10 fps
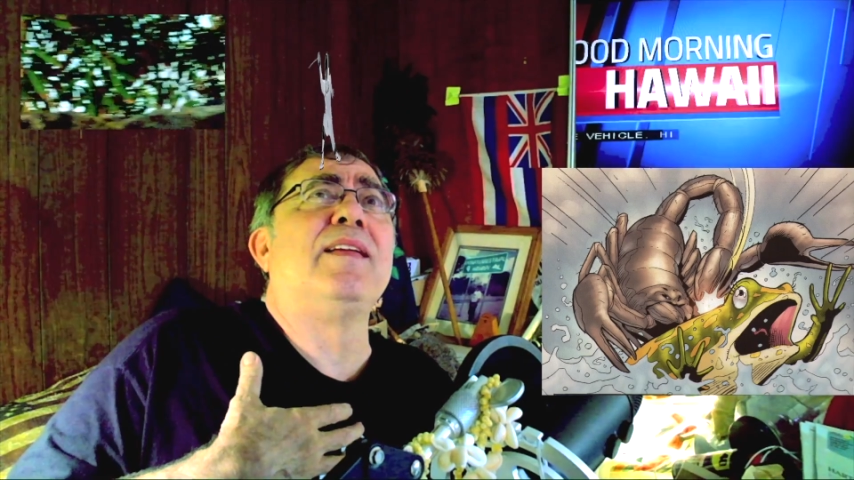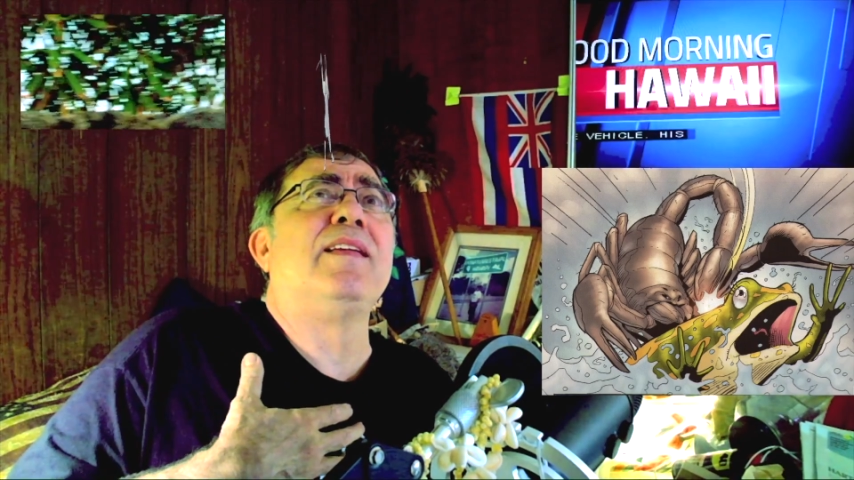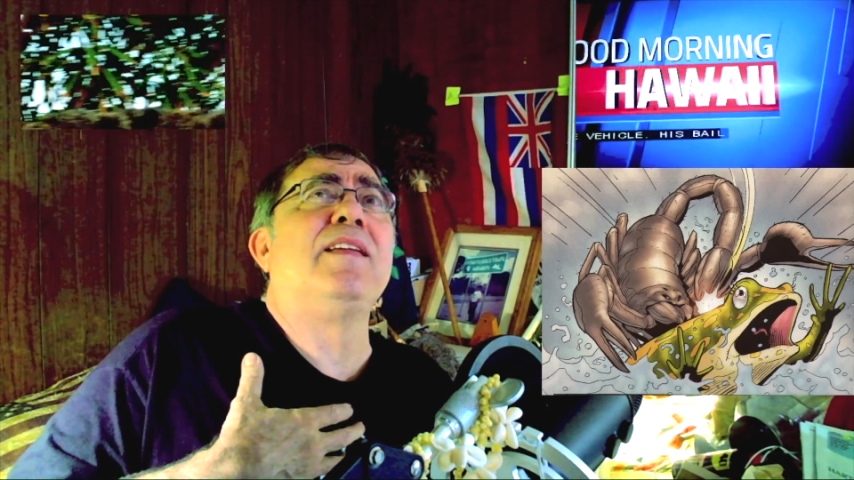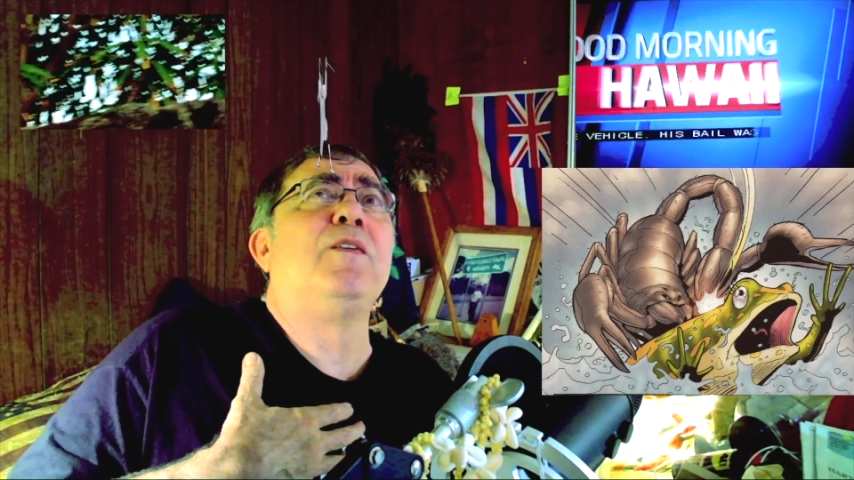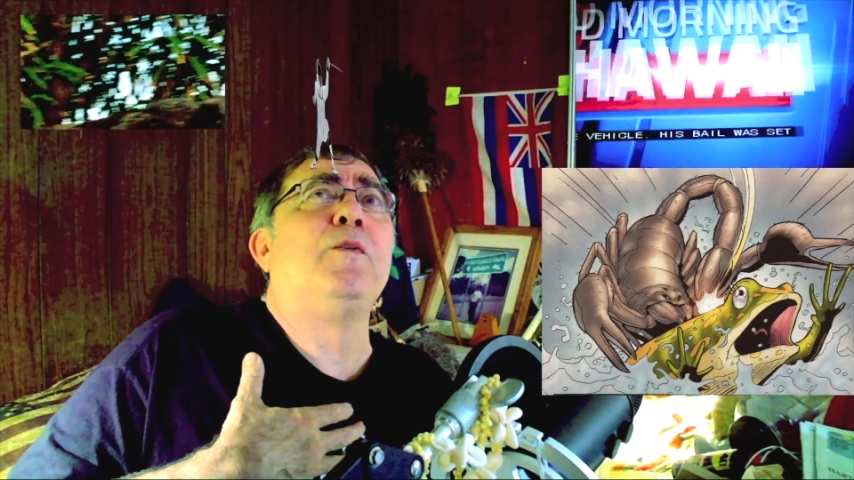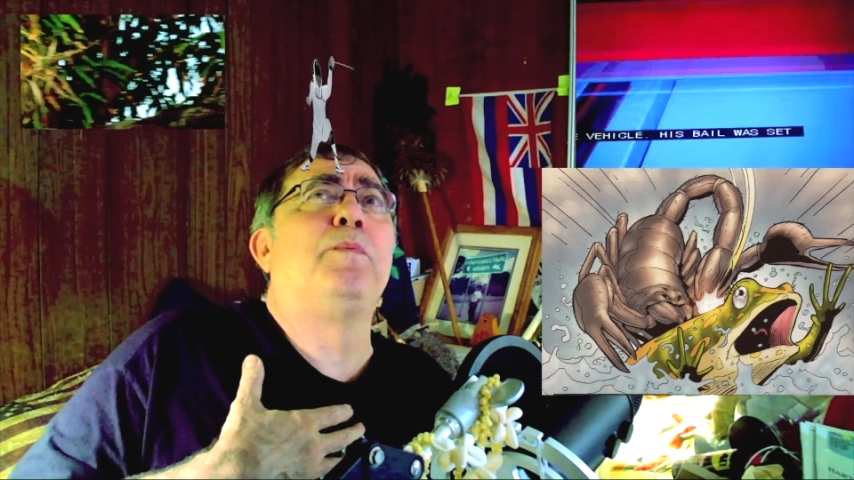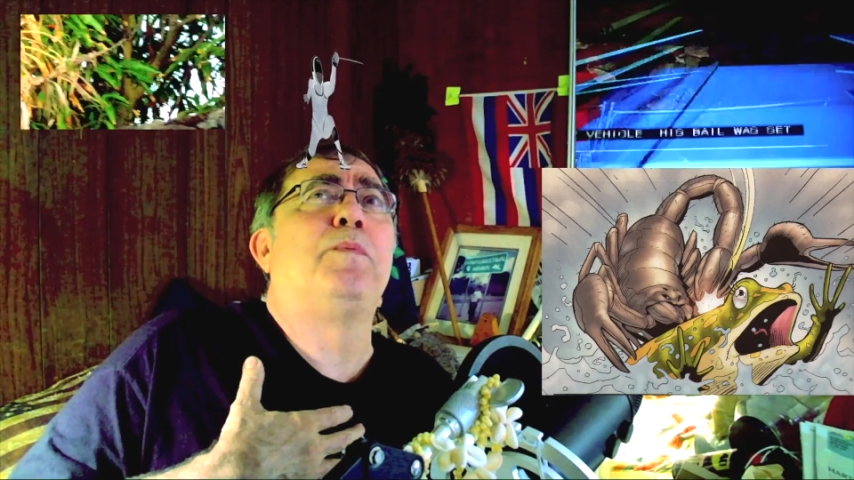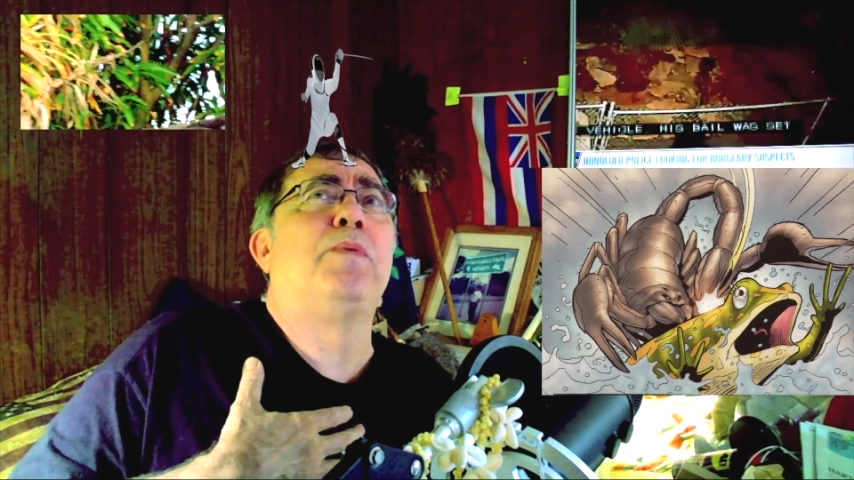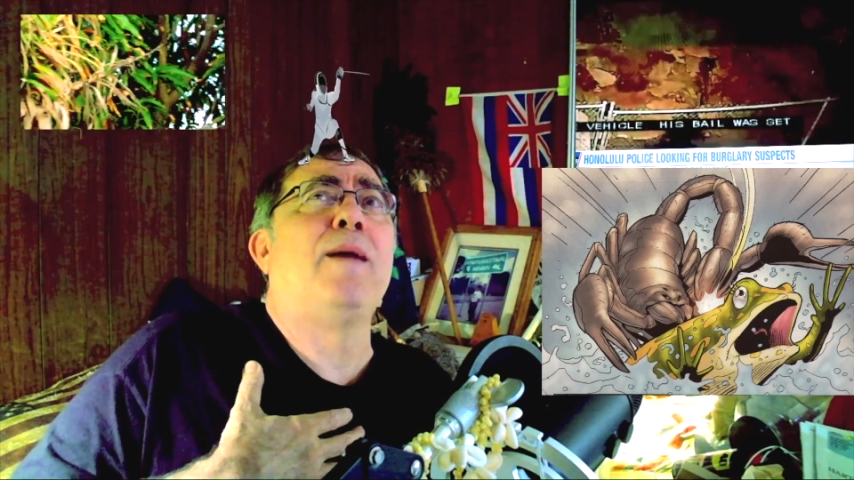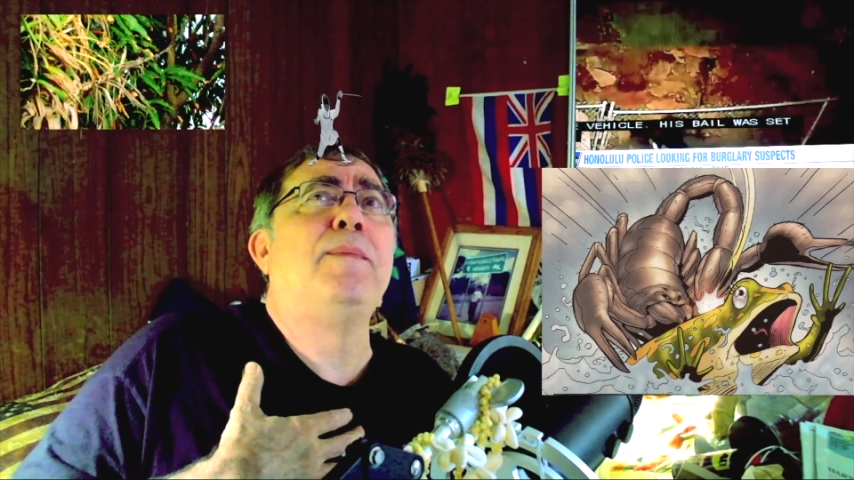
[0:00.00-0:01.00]
but you
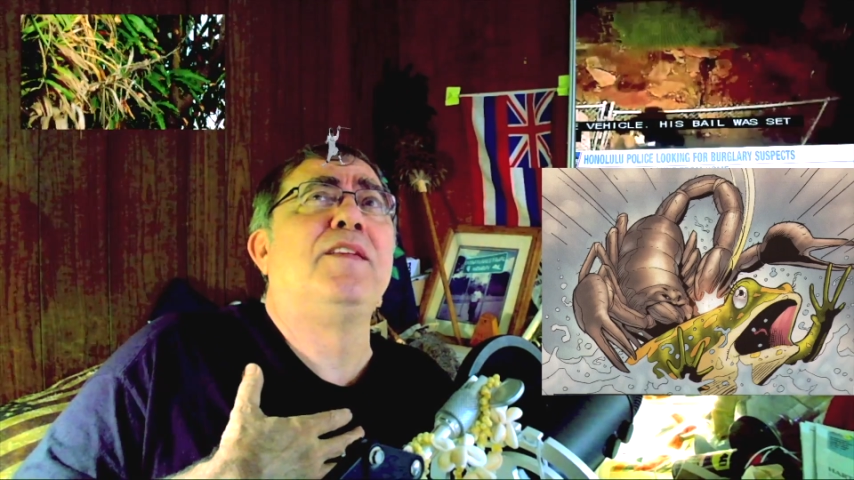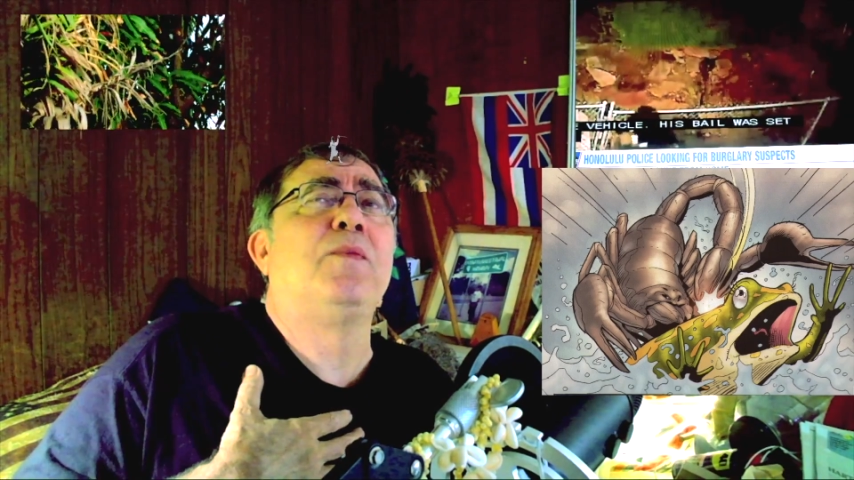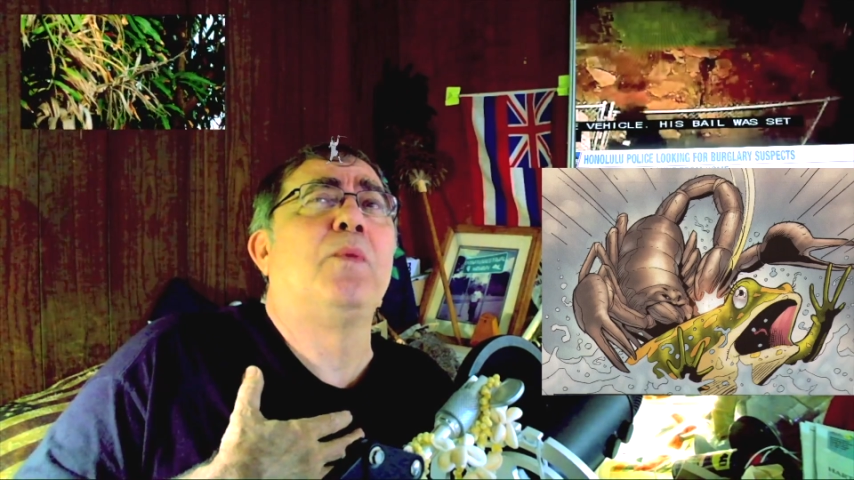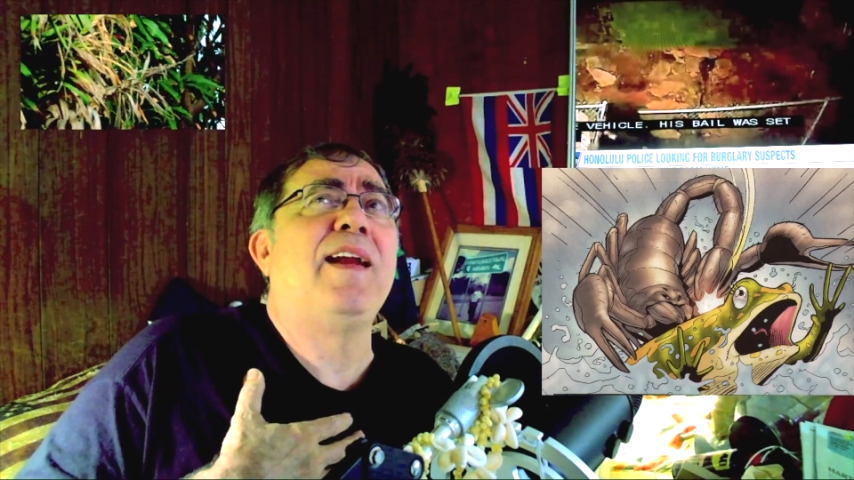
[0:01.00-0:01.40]
promised,